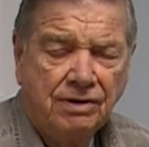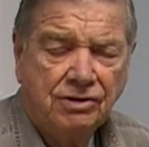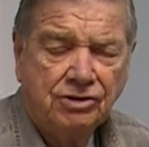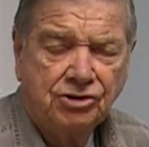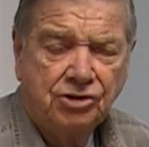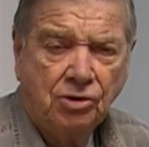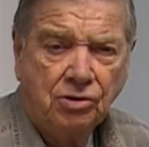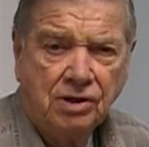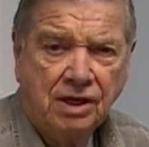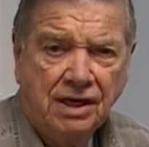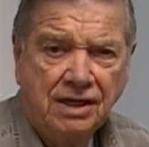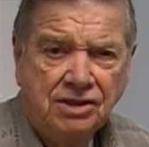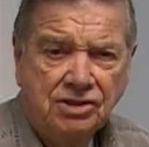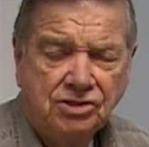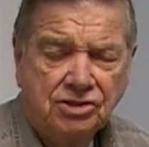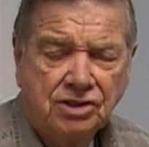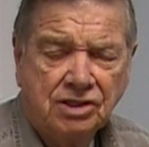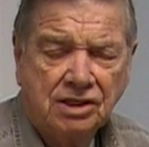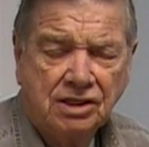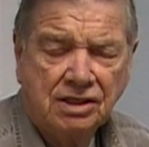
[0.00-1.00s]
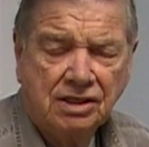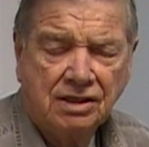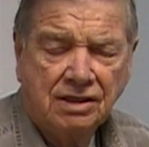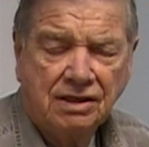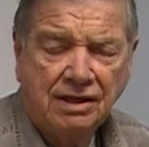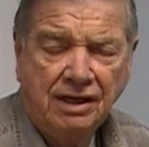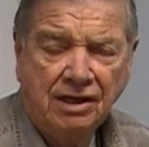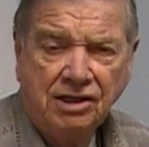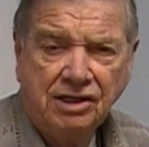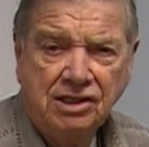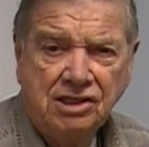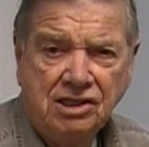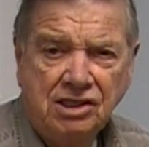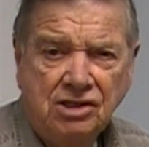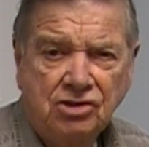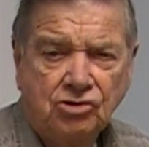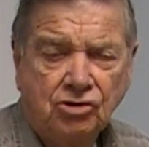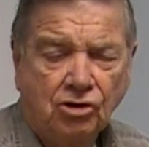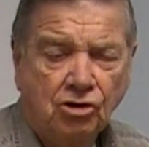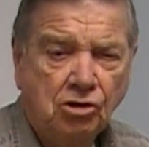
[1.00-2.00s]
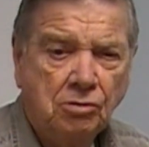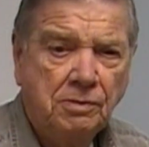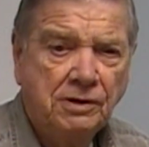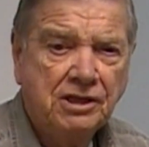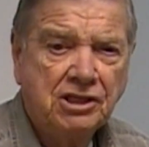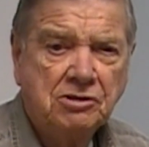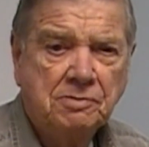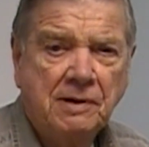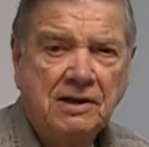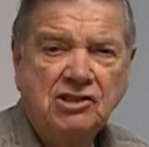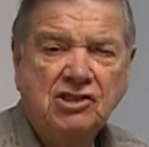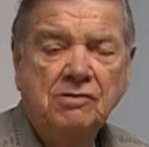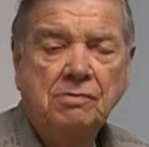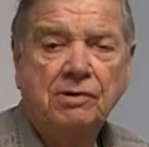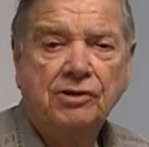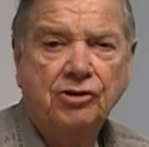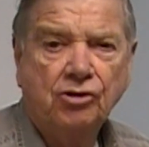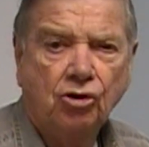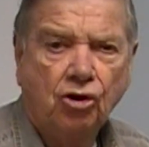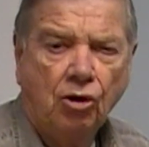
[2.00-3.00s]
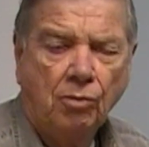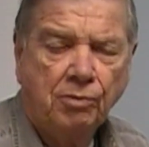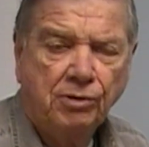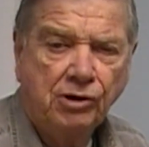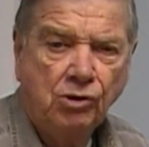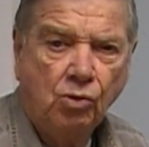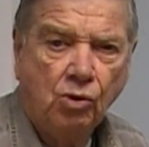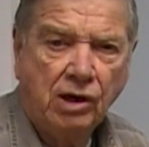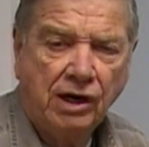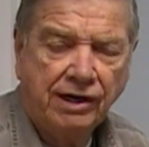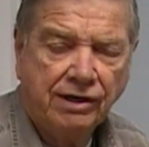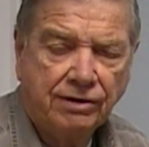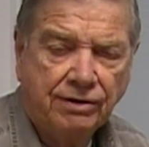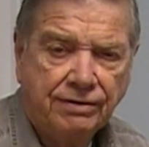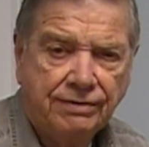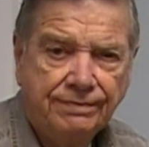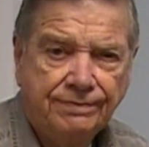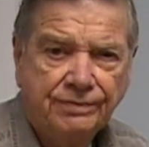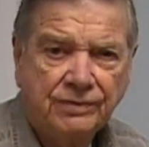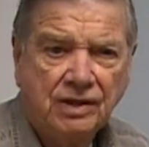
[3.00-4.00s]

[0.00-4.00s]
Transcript: Showcase LEDs are a little bit expensive, but they're all pre-wired.